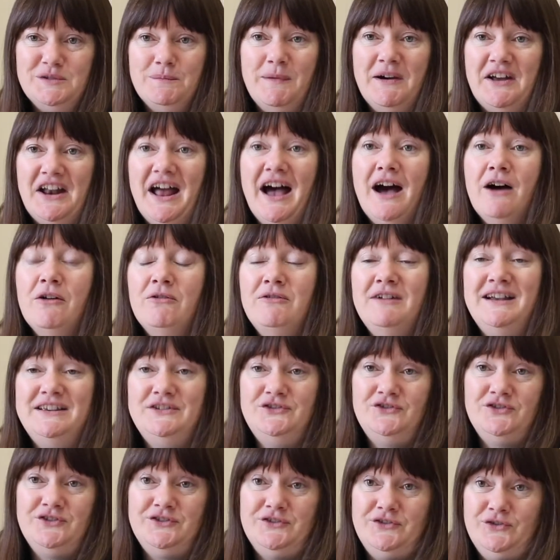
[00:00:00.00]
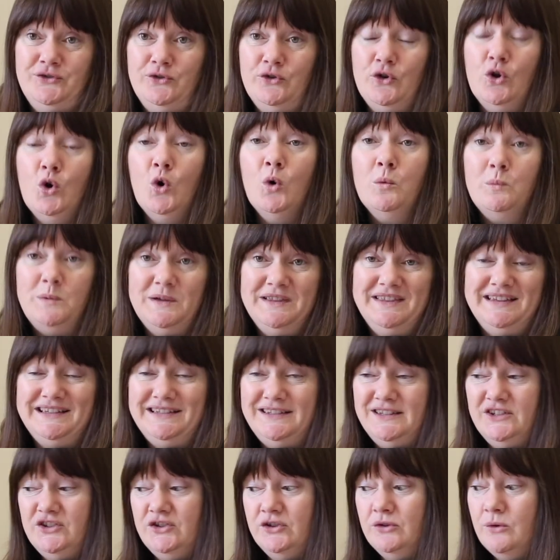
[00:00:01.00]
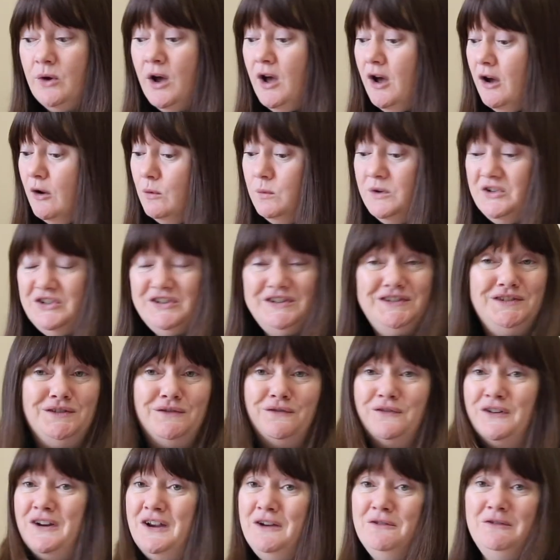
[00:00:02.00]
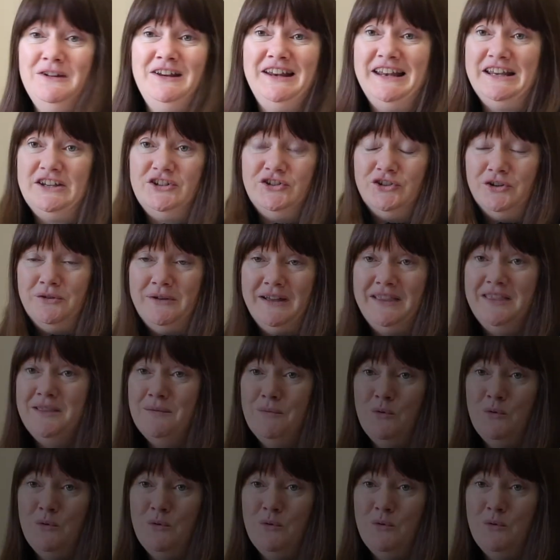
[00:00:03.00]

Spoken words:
about how restaurants could cope with this issue, which is a very real issue at the